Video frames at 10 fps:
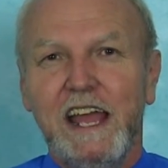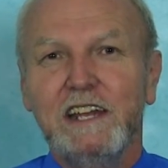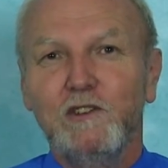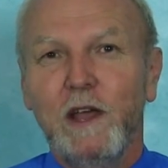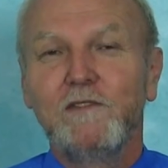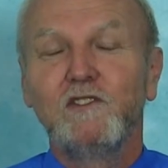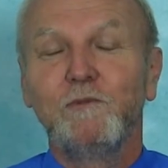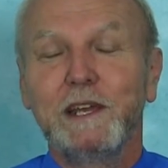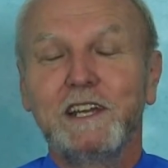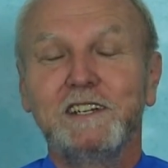And you have to
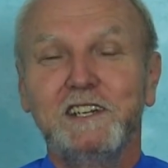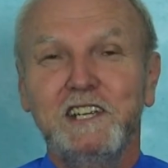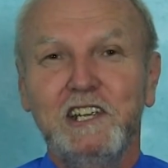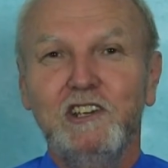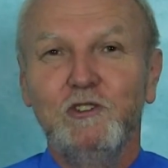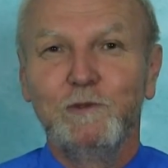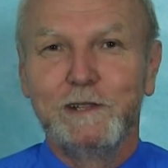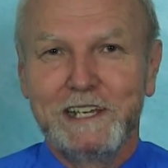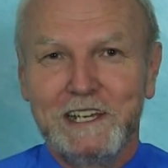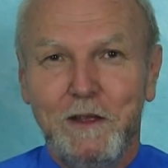be
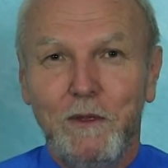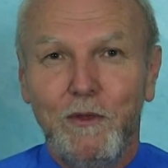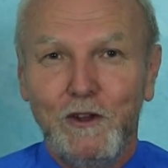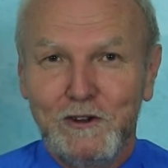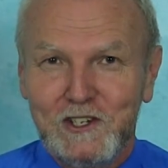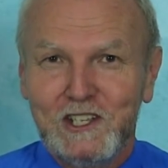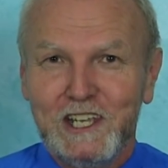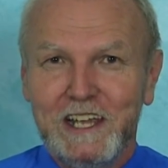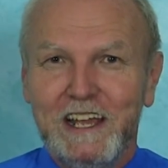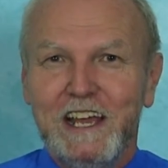continually
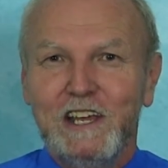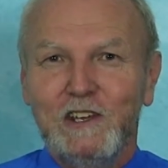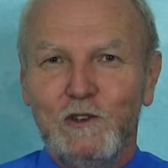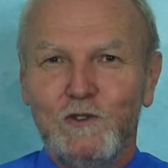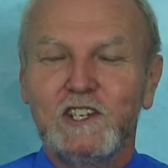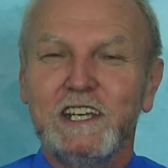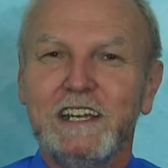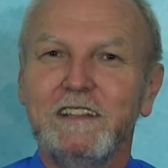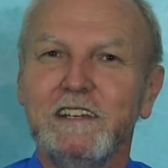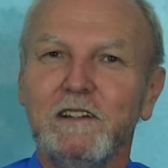thirsty. You see,
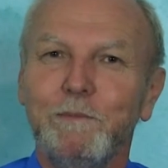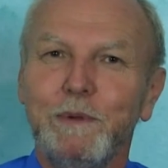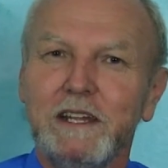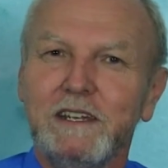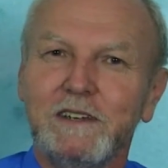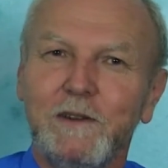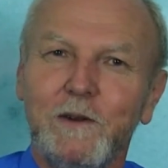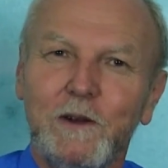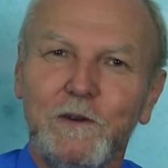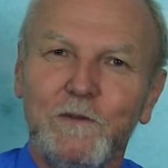a little bit
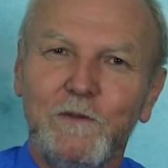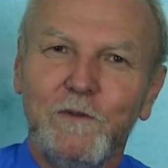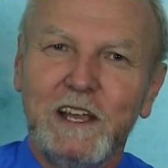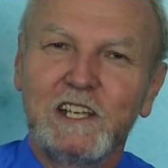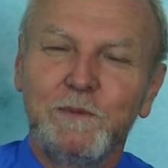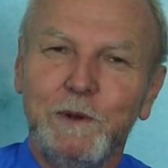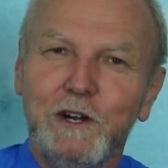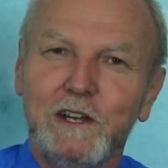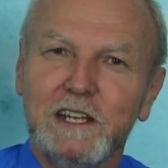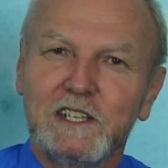of
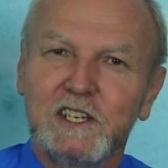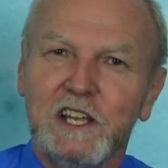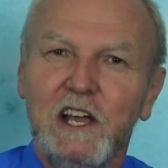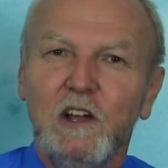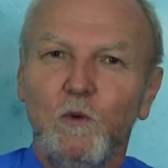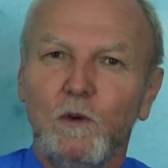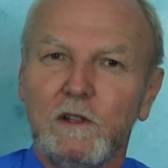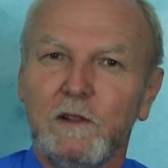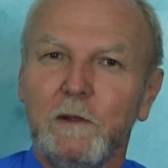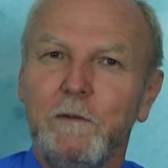experience
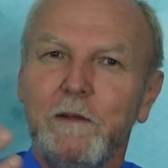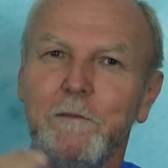will